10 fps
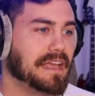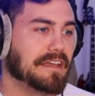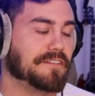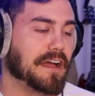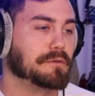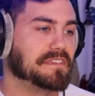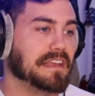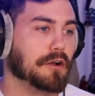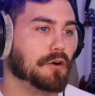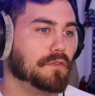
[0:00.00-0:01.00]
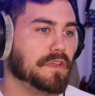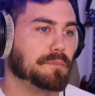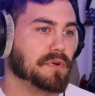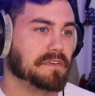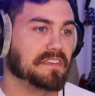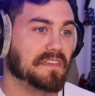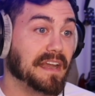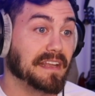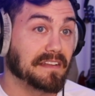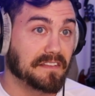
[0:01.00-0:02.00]
if I was the only person
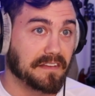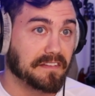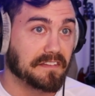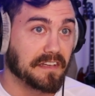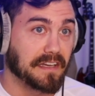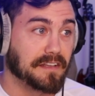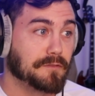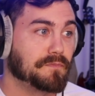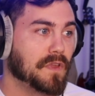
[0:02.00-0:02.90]
that existed,